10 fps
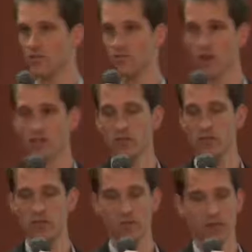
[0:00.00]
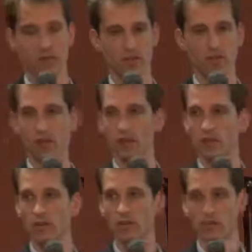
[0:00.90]
from ISO
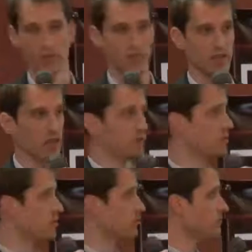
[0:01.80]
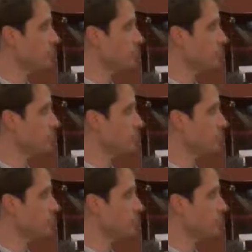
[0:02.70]
50001 for themselves.